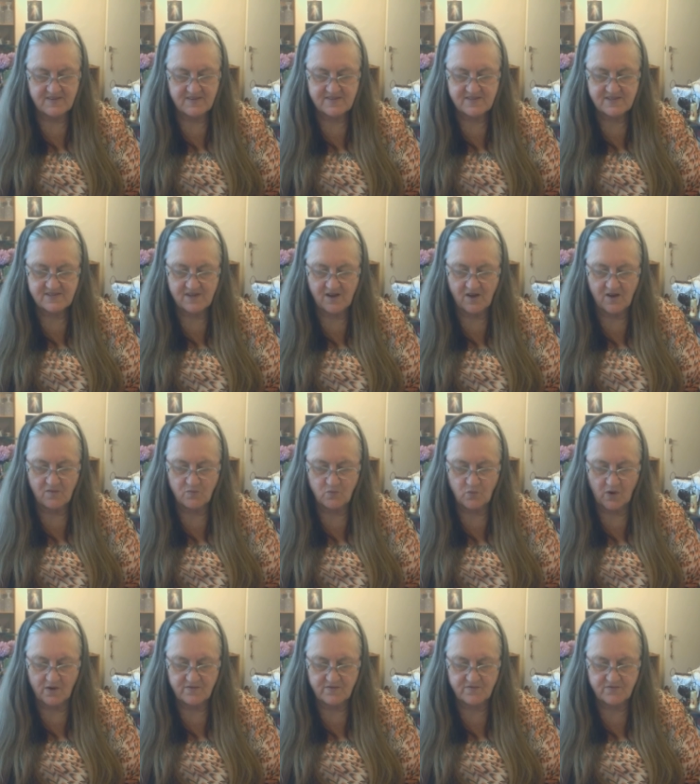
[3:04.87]
Psalm
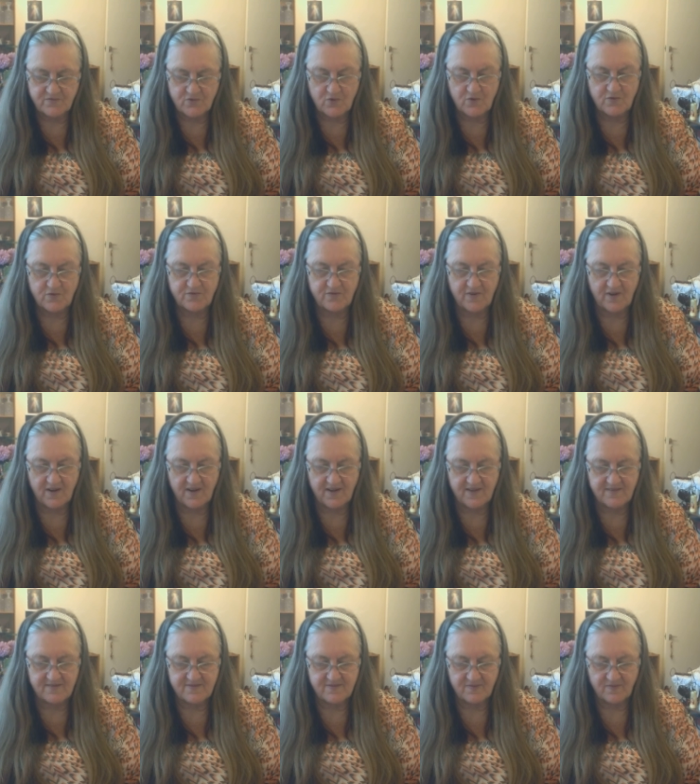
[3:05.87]

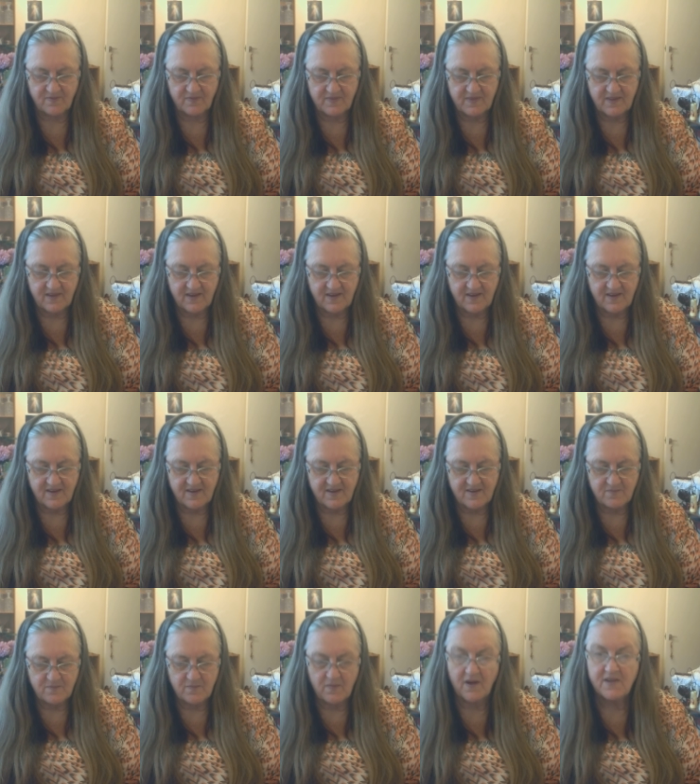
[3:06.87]
145
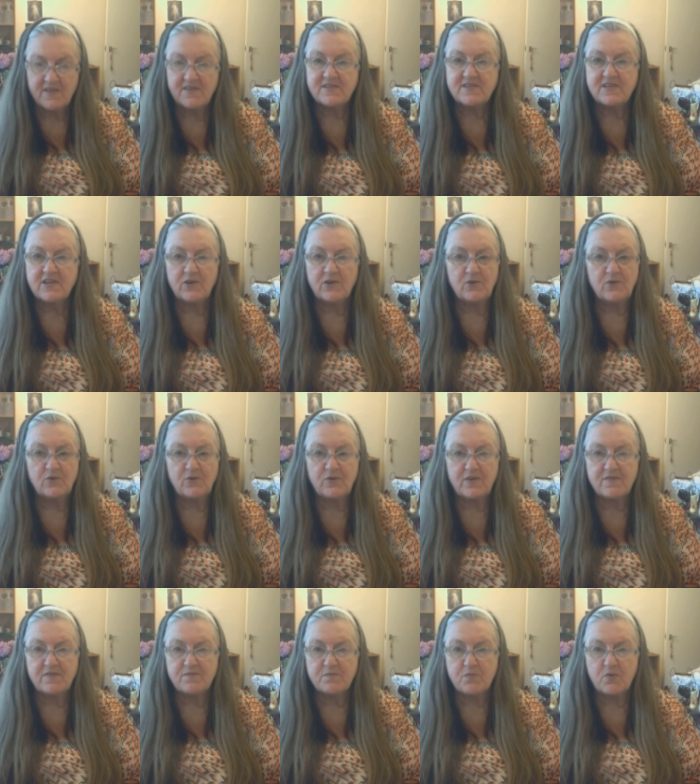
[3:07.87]
My soul
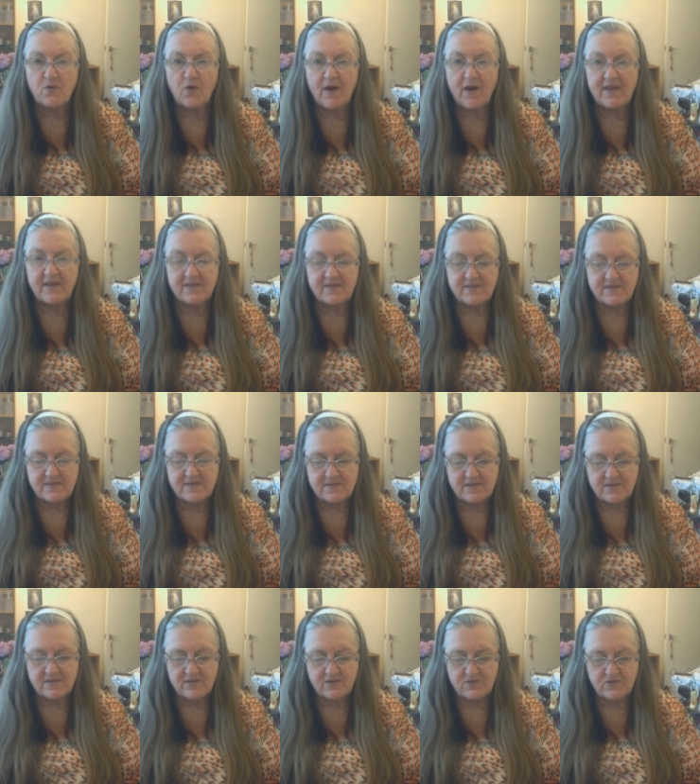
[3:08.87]
give praise
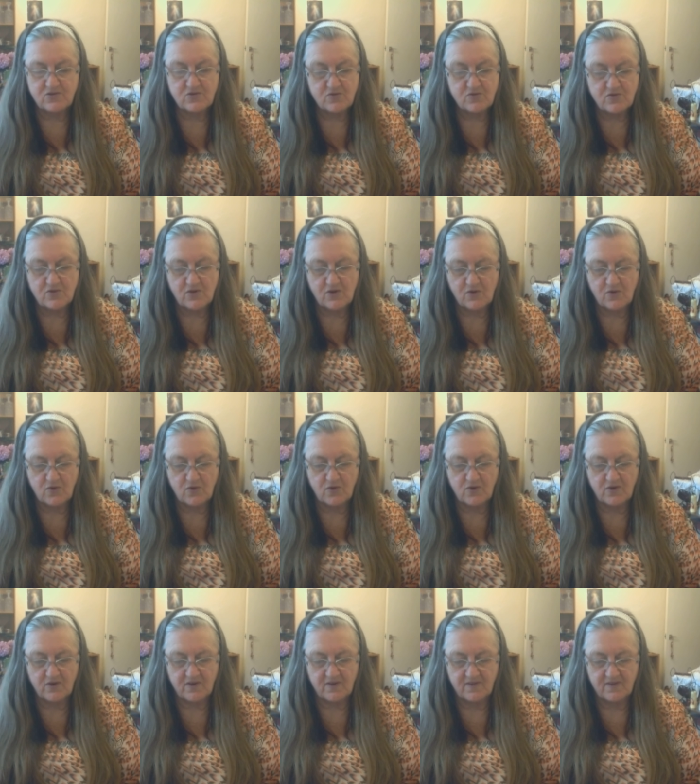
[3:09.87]
to the
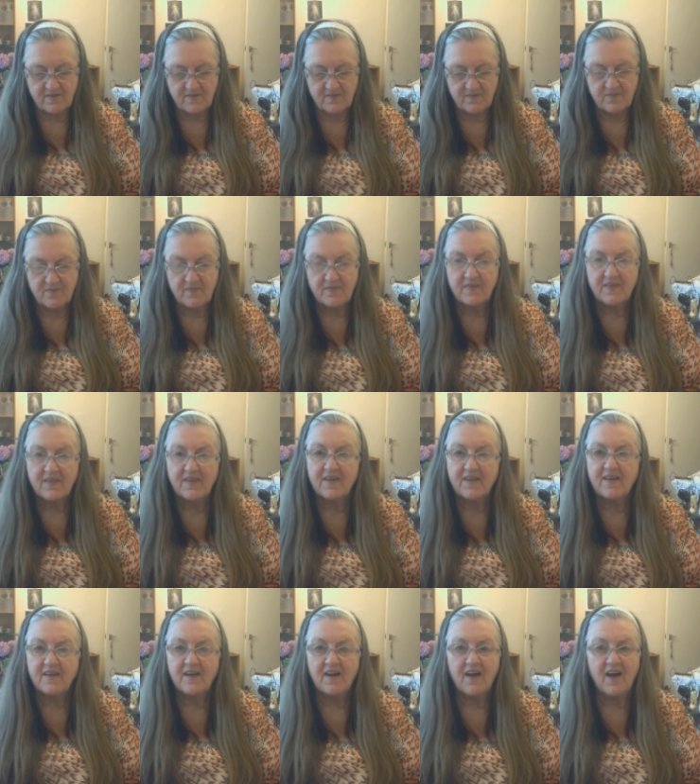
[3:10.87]
Lord.
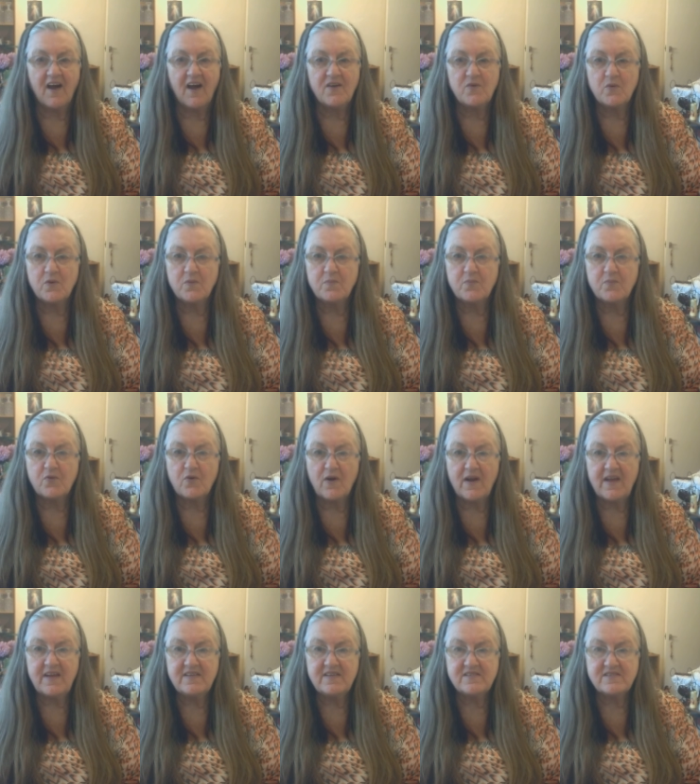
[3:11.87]
I will
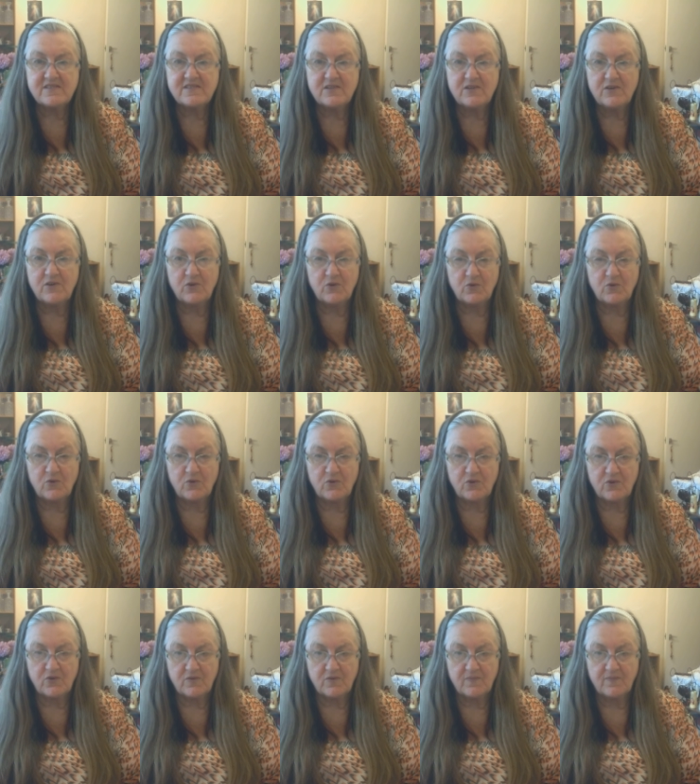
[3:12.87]
praise the Lord
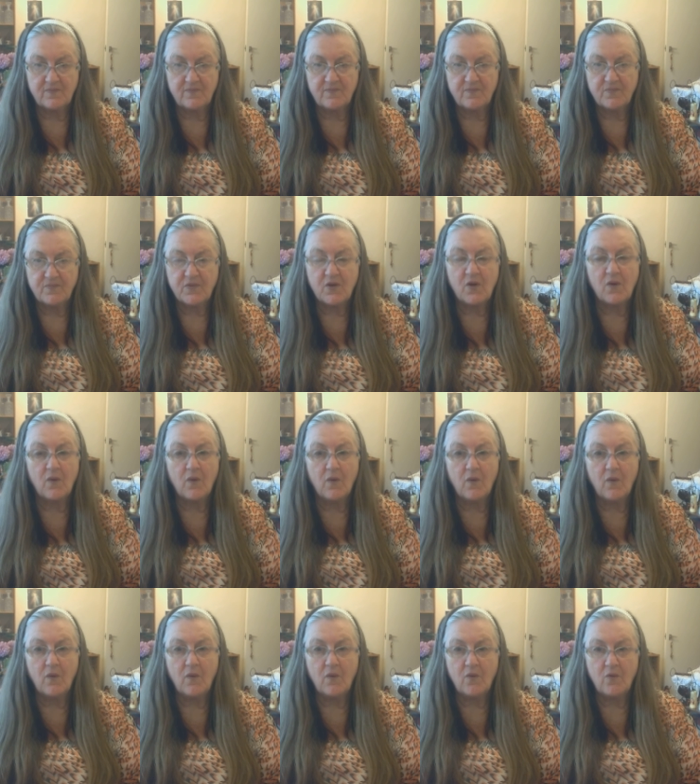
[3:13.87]

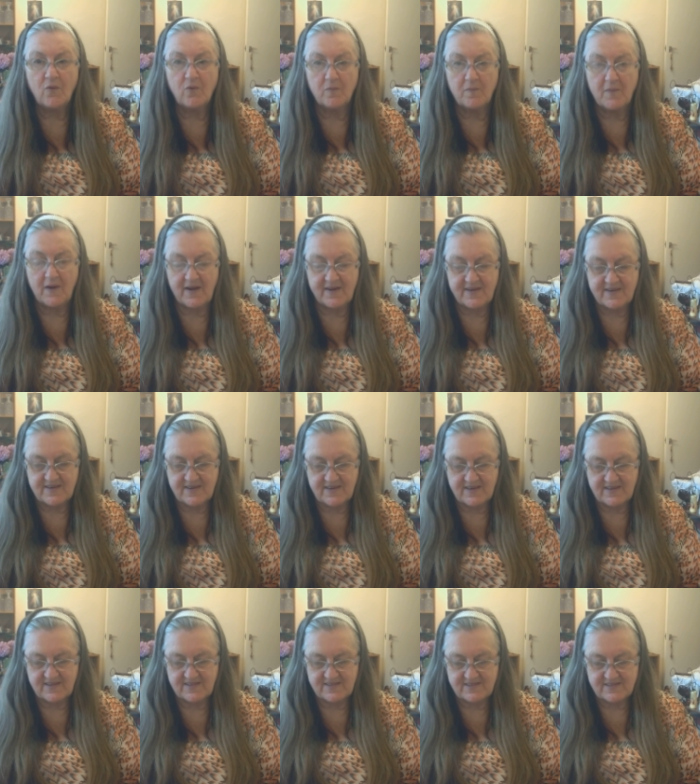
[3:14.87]
all my
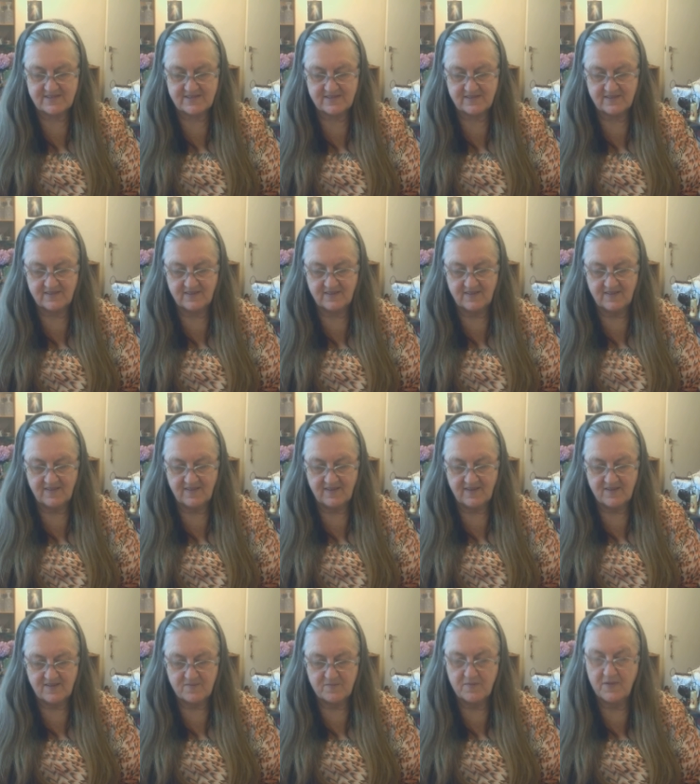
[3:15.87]
days.
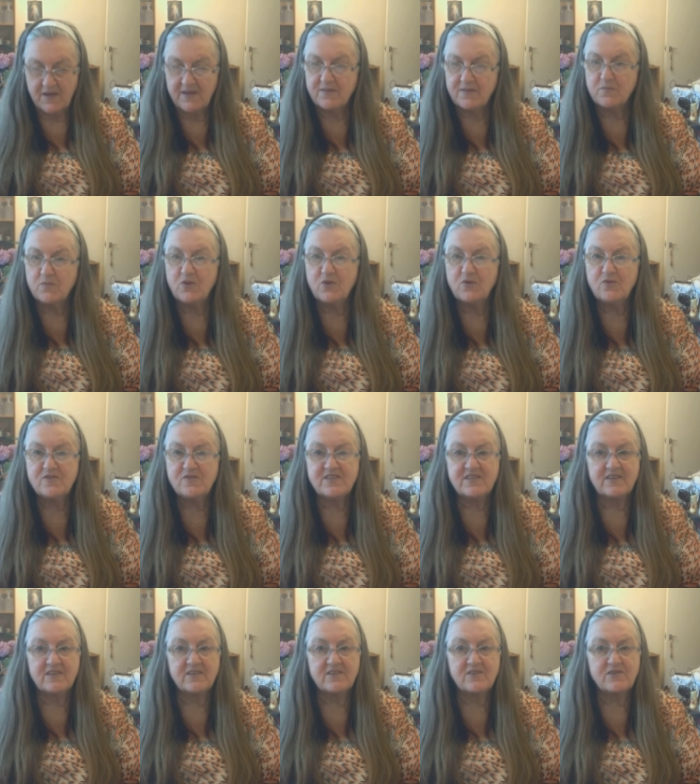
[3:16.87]
Make
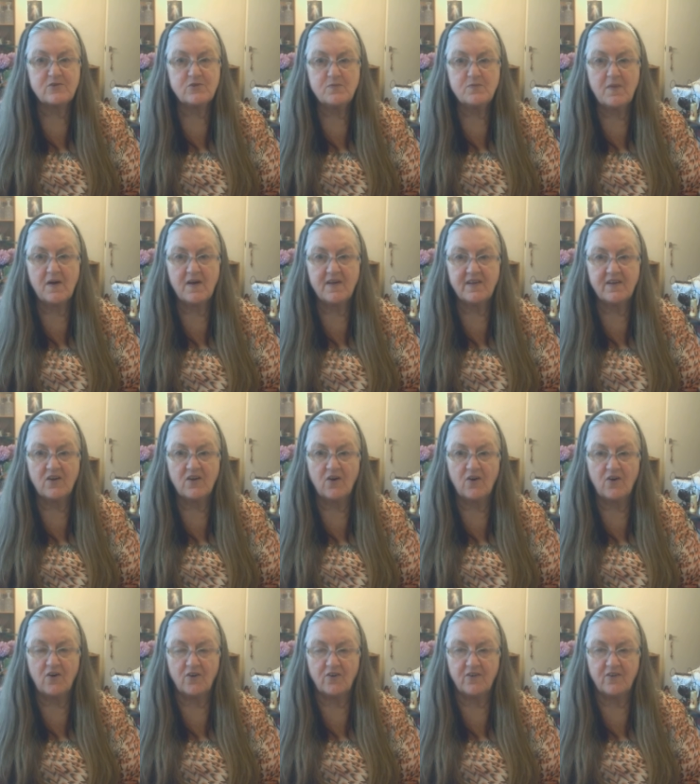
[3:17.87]
music to my
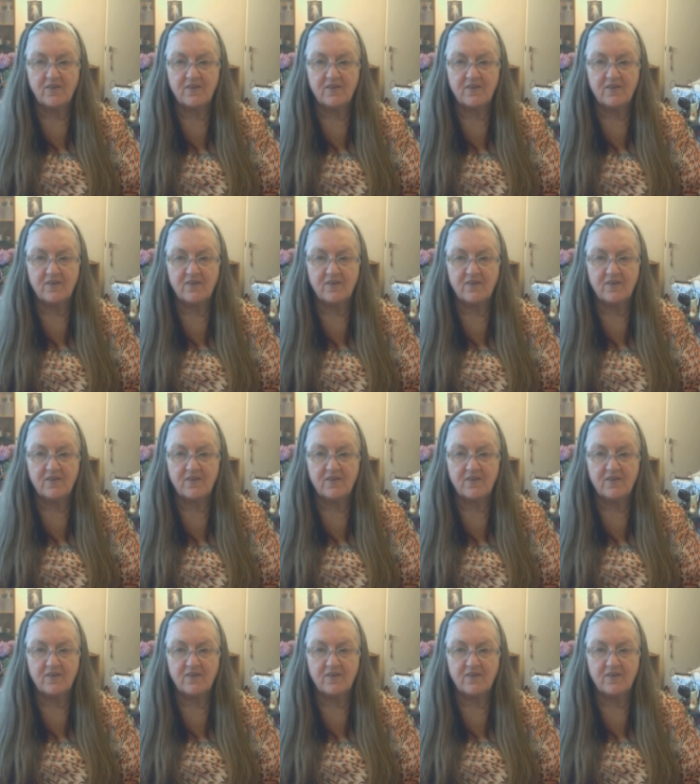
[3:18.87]
God